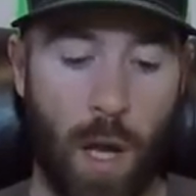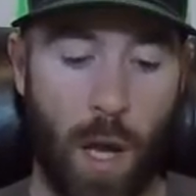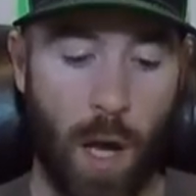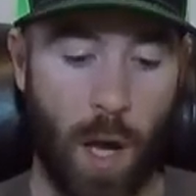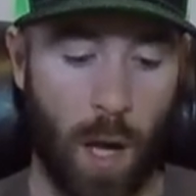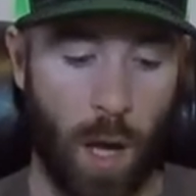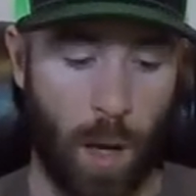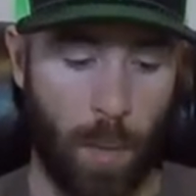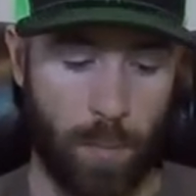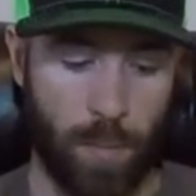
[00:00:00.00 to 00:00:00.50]

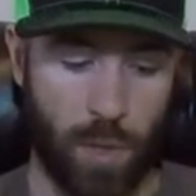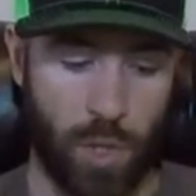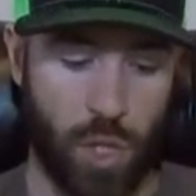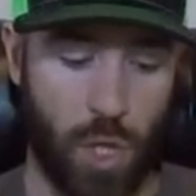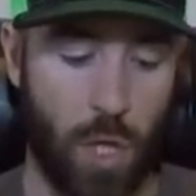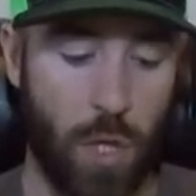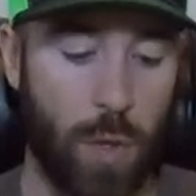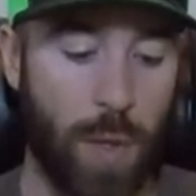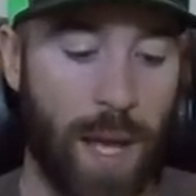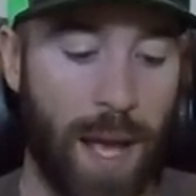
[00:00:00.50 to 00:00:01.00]
um,
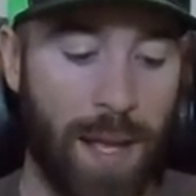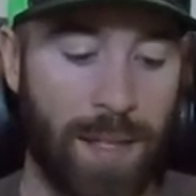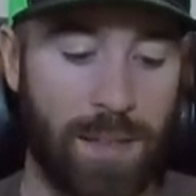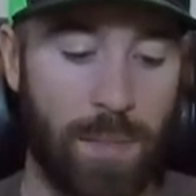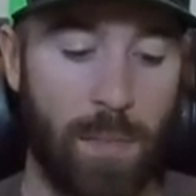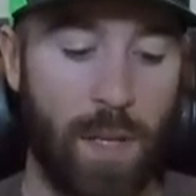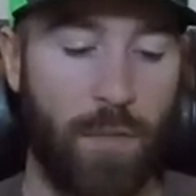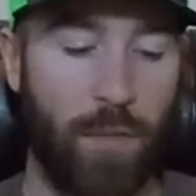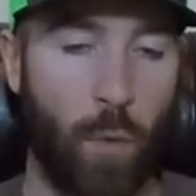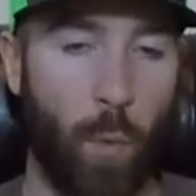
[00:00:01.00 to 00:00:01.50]
show you guys
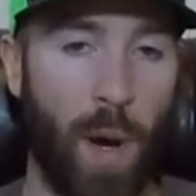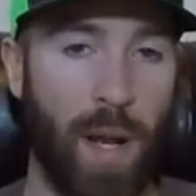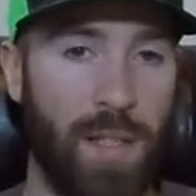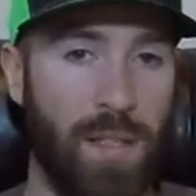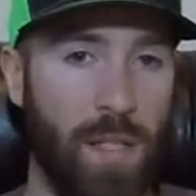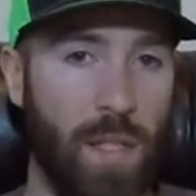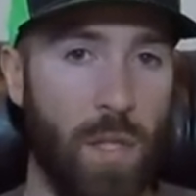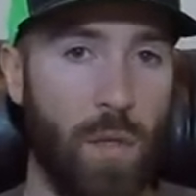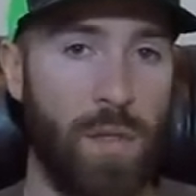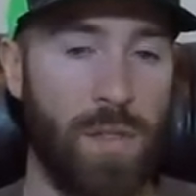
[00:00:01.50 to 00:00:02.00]
some different
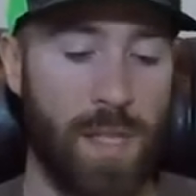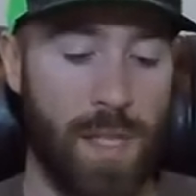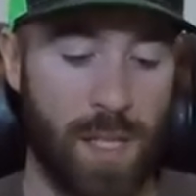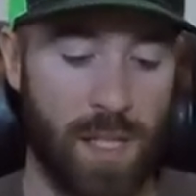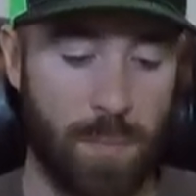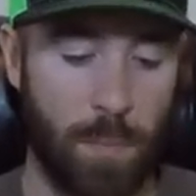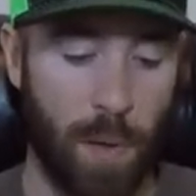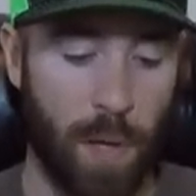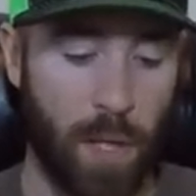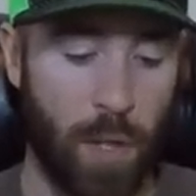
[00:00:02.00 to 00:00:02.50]
ways to use
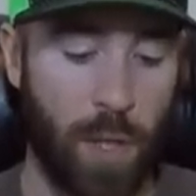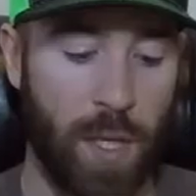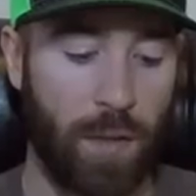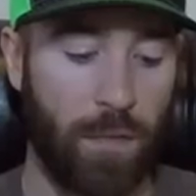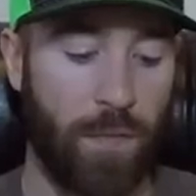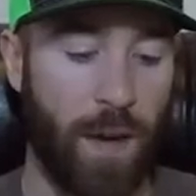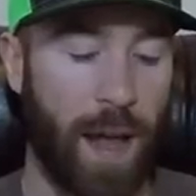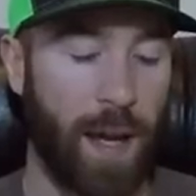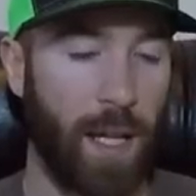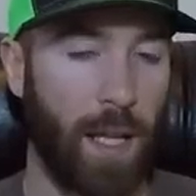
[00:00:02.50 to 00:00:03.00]
this, but you
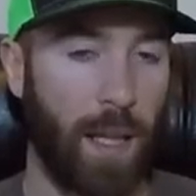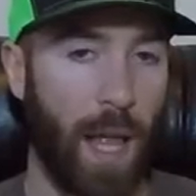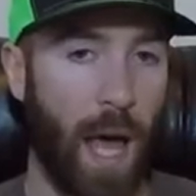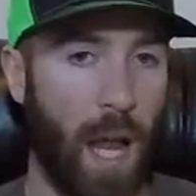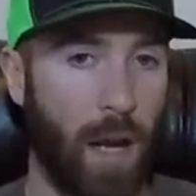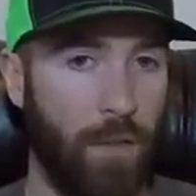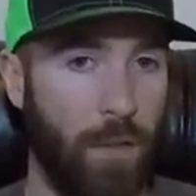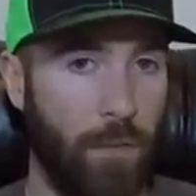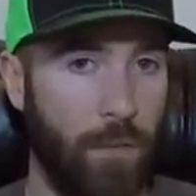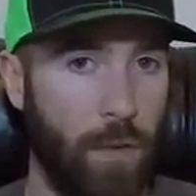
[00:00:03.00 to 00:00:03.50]
can find a
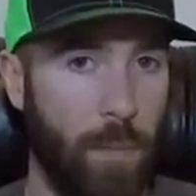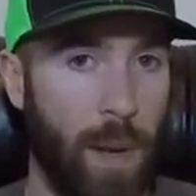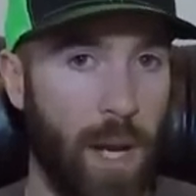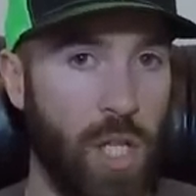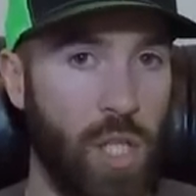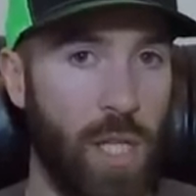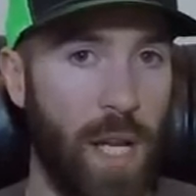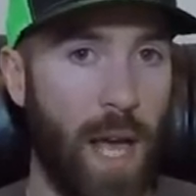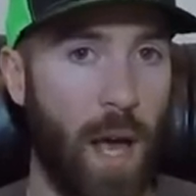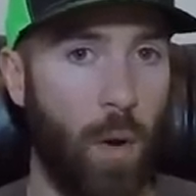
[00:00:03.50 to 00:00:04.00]
lot of
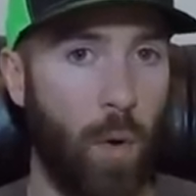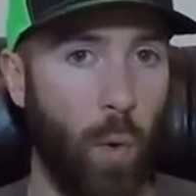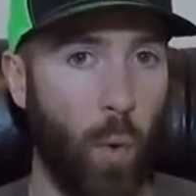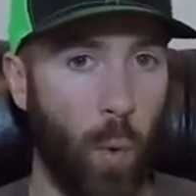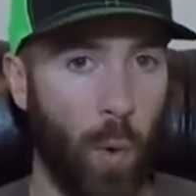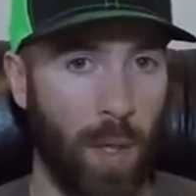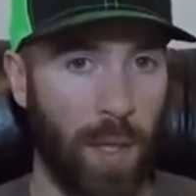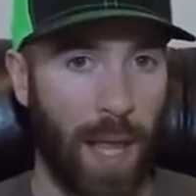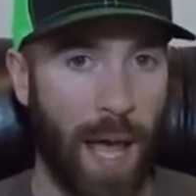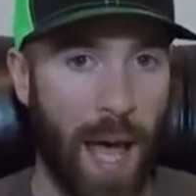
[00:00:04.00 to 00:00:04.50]
information out
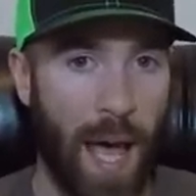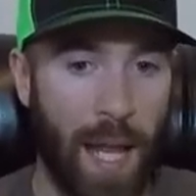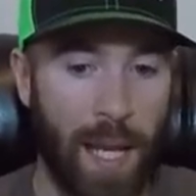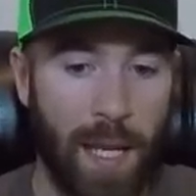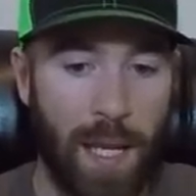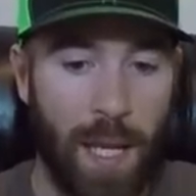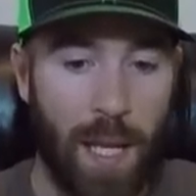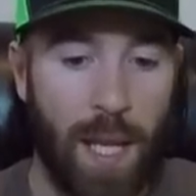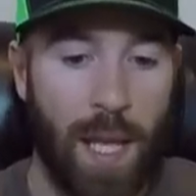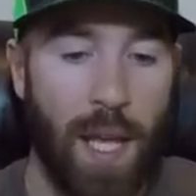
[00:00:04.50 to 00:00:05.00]
online
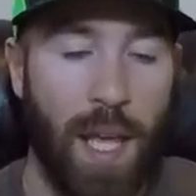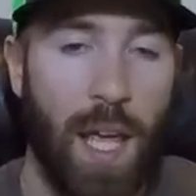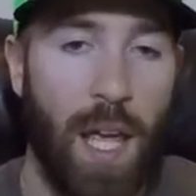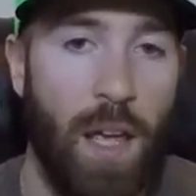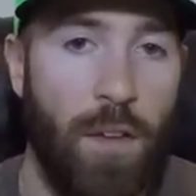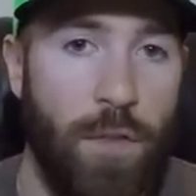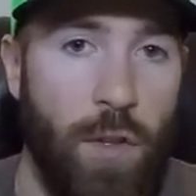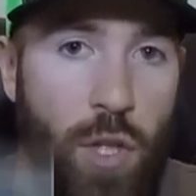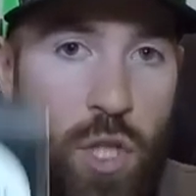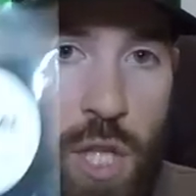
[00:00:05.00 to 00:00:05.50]

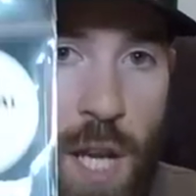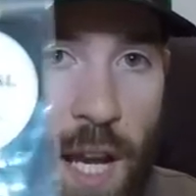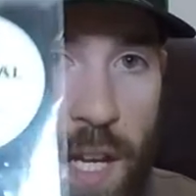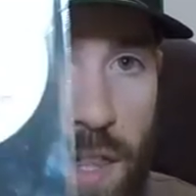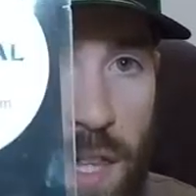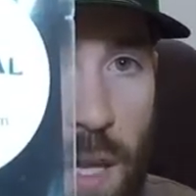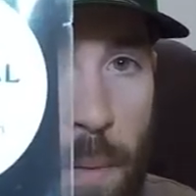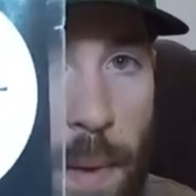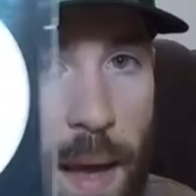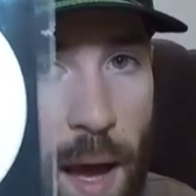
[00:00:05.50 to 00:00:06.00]
if you
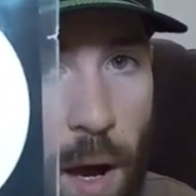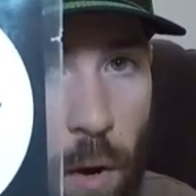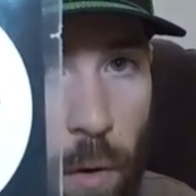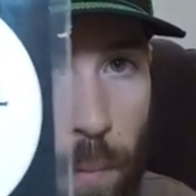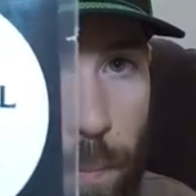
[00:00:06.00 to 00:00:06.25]
check them out.